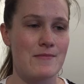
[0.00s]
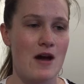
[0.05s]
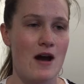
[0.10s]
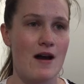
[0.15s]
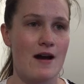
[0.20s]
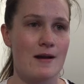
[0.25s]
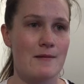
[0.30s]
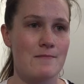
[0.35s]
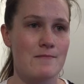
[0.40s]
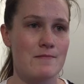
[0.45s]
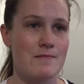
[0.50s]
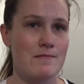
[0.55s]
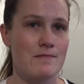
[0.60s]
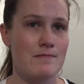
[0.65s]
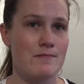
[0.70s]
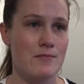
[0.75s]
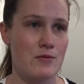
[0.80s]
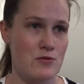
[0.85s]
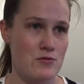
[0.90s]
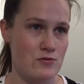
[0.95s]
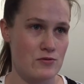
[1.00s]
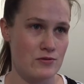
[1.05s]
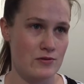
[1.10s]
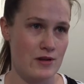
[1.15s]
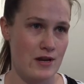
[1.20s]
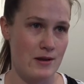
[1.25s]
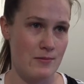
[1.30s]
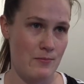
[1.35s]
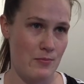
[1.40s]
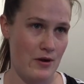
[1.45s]
I'm
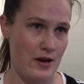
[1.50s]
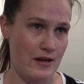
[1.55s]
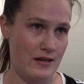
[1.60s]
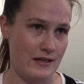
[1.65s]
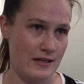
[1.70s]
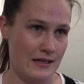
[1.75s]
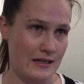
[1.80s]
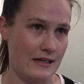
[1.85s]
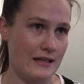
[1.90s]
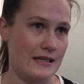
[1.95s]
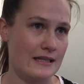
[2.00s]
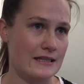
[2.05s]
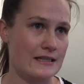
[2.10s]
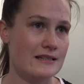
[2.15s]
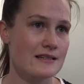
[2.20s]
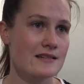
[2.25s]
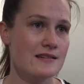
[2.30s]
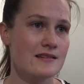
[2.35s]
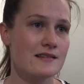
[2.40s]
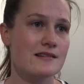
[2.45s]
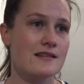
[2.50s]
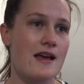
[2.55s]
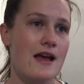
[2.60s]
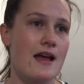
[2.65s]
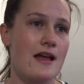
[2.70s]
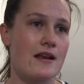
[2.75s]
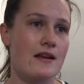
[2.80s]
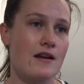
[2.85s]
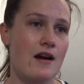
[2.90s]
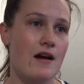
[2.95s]
born and bred in Glen Innes
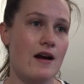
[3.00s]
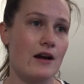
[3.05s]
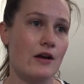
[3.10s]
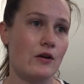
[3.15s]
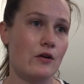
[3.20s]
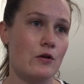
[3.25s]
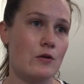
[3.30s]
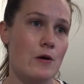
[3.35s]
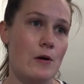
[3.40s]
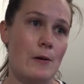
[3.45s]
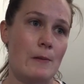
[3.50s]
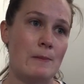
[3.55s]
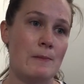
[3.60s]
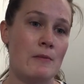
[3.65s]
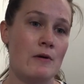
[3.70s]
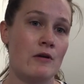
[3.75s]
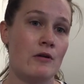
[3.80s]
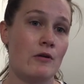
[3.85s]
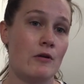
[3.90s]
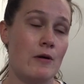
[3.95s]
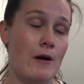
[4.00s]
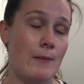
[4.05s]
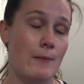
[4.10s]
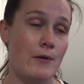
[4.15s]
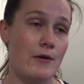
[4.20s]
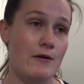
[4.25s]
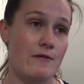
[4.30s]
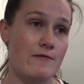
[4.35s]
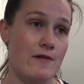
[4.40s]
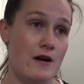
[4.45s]
and I grew up grew
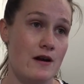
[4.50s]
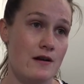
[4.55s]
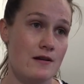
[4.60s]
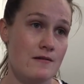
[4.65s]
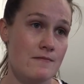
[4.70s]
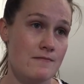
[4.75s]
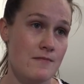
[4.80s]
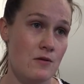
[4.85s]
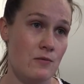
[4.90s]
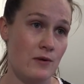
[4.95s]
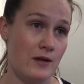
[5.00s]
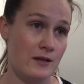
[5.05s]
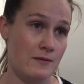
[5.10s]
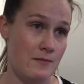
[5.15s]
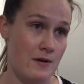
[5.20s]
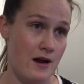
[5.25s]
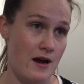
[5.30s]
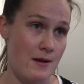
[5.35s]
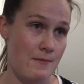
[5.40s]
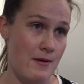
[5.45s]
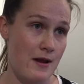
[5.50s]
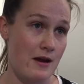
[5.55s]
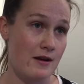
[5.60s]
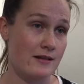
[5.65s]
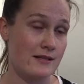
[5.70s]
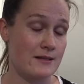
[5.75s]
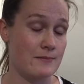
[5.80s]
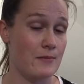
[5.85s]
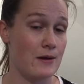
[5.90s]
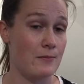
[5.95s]
up on a farm with my
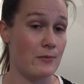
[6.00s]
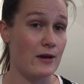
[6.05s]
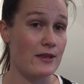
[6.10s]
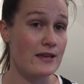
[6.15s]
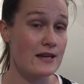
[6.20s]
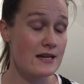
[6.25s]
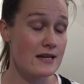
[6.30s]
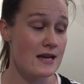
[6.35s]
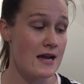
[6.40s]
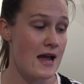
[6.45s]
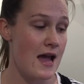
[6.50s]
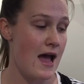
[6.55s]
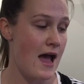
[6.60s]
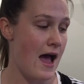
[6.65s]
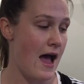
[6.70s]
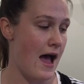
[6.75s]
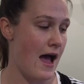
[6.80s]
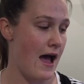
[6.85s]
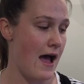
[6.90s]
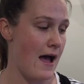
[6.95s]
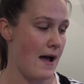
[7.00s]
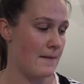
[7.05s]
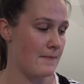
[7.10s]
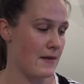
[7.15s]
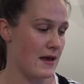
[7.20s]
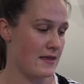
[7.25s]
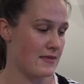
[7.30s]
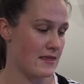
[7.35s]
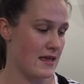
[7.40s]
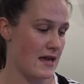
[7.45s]
parents and my brother.
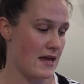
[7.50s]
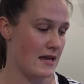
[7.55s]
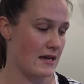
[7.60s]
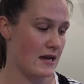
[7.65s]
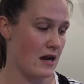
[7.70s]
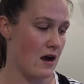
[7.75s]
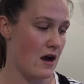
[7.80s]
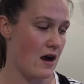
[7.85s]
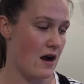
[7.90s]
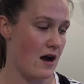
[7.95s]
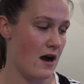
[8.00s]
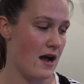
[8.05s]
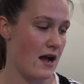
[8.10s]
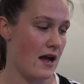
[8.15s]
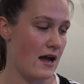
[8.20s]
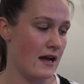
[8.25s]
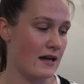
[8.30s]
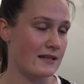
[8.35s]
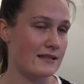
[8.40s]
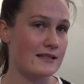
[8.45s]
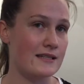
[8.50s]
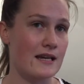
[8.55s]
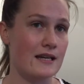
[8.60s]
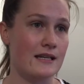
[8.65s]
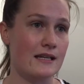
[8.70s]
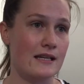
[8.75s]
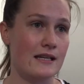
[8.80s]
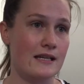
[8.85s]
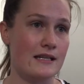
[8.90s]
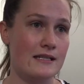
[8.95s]
Um, and then I
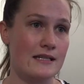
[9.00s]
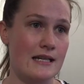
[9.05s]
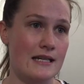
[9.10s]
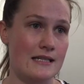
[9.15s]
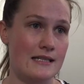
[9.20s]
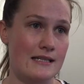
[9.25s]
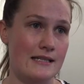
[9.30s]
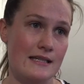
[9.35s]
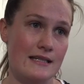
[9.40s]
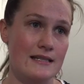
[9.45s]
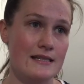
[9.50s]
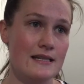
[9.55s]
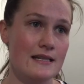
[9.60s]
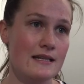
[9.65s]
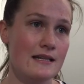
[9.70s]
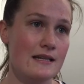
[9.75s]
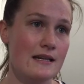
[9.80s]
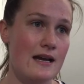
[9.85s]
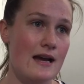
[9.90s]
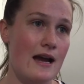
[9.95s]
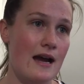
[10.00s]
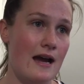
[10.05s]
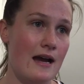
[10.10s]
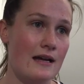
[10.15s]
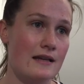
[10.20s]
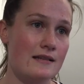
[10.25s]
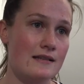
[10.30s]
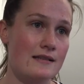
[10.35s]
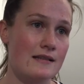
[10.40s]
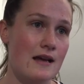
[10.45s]
studied in Sydney
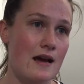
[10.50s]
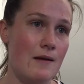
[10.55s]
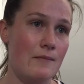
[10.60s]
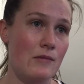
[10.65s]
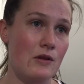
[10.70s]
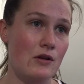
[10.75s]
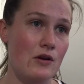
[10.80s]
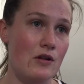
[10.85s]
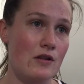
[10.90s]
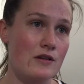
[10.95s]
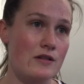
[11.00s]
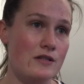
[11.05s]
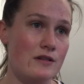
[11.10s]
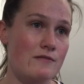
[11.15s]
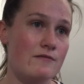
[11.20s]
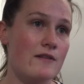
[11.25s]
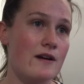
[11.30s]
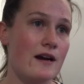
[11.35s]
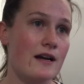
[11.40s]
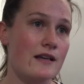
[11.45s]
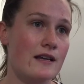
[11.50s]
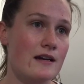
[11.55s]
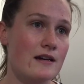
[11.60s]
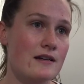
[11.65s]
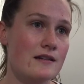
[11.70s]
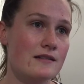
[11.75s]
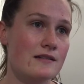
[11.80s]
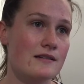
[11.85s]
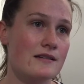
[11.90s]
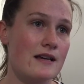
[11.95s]
at um, the College of Fine
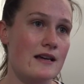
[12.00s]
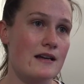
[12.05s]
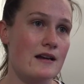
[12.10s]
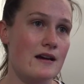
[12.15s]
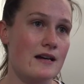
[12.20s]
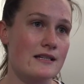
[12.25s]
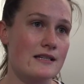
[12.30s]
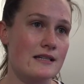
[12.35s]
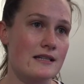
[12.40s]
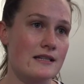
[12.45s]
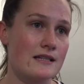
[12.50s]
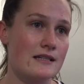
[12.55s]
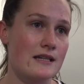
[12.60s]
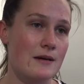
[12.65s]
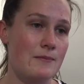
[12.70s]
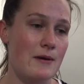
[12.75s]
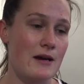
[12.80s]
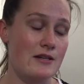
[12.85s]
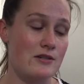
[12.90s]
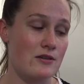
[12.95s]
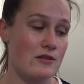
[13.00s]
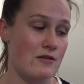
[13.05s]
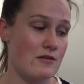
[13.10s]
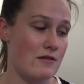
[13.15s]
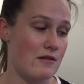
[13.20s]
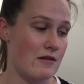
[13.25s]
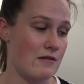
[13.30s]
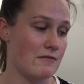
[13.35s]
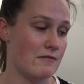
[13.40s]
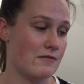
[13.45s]
Arts and I did a
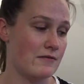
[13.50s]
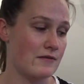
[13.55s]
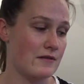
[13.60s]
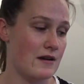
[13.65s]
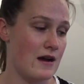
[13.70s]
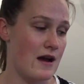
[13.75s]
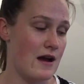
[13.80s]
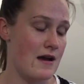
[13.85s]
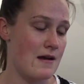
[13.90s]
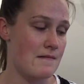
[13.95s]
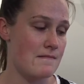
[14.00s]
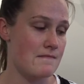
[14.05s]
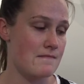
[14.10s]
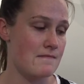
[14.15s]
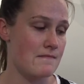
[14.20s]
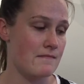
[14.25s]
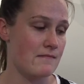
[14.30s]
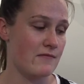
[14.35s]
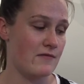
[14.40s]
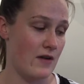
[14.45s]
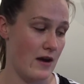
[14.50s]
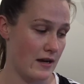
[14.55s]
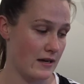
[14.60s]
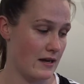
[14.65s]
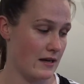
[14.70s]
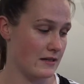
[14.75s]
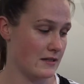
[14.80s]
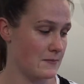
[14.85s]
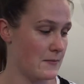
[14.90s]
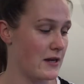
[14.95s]
Bachelor of um,
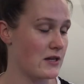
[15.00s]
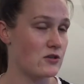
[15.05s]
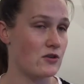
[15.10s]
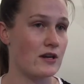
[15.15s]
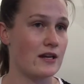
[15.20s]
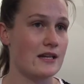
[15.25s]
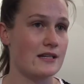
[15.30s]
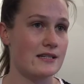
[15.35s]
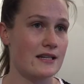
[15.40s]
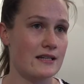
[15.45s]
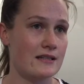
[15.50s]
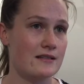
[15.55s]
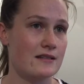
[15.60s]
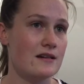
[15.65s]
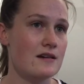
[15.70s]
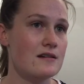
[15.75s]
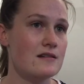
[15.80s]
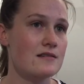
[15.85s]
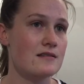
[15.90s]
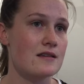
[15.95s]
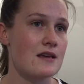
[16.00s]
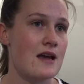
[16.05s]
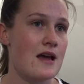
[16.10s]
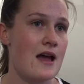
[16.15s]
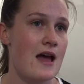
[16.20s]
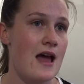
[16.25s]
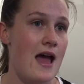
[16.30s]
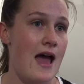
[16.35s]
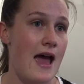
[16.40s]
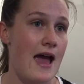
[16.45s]
Fine Arts majoring in textiles.
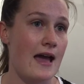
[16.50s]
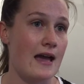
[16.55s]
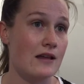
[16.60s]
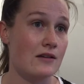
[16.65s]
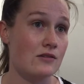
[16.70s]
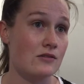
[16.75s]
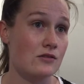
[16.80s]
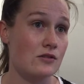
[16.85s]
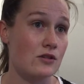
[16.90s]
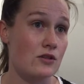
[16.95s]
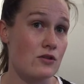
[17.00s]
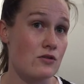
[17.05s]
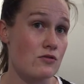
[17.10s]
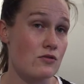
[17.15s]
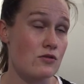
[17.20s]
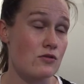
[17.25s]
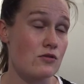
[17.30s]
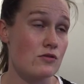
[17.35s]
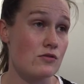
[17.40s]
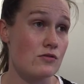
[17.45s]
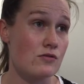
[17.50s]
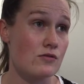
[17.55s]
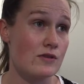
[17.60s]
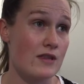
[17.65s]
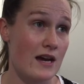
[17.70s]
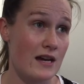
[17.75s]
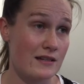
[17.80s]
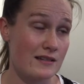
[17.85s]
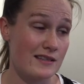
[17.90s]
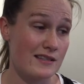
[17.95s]
And through
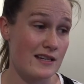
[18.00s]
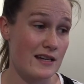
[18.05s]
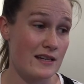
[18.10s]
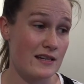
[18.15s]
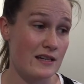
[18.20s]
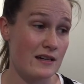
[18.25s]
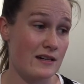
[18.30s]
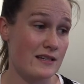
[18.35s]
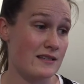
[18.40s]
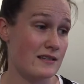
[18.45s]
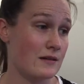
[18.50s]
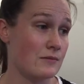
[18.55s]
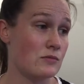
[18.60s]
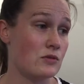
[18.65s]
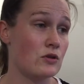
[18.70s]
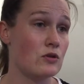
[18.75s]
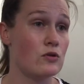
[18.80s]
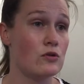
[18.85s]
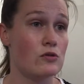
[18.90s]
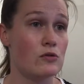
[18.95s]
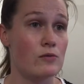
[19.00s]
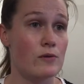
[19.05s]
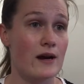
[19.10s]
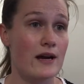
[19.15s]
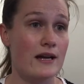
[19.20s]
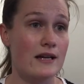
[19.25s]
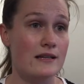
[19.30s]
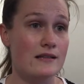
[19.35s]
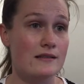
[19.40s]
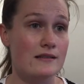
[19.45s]
that study, I seem to
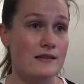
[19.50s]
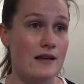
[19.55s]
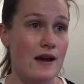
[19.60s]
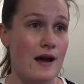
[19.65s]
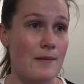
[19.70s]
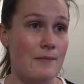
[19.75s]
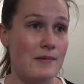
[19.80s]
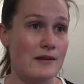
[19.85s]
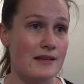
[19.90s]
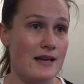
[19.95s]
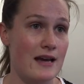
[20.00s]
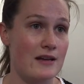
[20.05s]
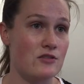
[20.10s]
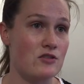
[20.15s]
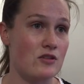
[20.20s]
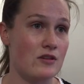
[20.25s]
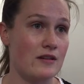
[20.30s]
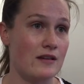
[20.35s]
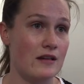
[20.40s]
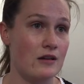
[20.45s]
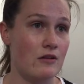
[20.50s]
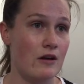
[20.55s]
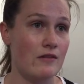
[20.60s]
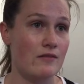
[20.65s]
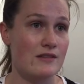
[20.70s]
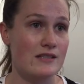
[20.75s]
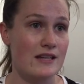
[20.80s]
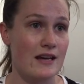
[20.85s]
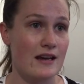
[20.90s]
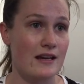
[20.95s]
always um, naturally
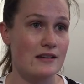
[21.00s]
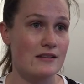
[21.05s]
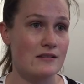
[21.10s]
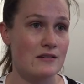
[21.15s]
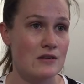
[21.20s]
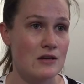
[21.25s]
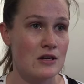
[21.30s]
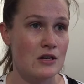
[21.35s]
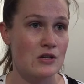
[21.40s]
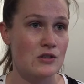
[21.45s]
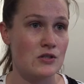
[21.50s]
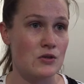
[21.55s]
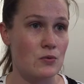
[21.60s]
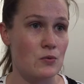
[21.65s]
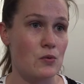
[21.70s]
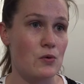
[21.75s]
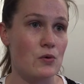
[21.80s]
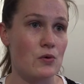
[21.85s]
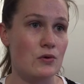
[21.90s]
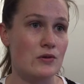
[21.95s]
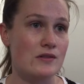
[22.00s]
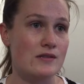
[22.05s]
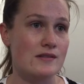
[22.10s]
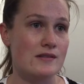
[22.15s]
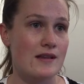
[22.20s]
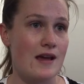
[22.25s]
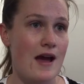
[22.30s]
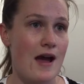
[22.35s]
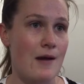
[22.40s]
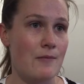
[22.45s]
gravitate
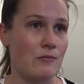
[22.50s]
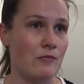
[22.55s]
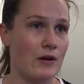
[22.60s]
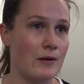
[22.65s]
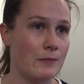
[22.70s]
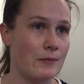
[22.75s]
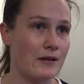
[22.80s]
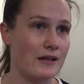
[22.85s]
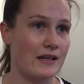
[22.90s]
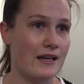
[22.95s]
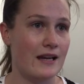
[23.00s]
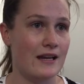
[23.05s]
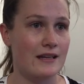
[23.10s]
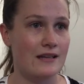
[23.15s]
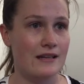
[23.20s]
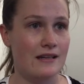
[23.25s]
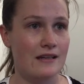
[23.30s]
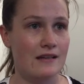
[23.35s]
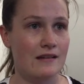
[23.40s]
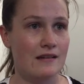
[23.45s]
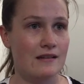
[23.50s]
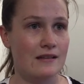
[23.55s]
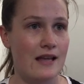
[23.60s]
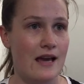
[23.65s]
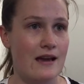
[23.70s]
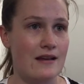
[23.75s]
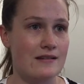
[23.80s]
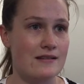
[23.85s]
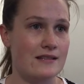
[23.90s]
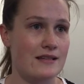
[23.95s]
towards um, replicating
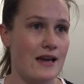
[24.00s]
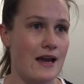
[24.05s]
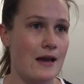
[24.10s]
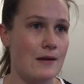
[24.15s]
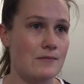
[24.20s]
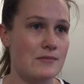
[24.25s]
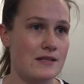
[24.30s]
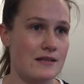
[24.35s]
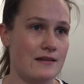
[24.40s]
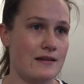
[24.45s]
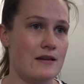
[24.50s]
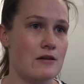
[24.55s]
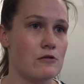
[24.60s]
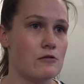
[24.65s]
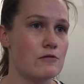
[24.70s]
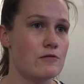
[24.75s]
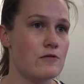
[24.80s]
landscapes and hill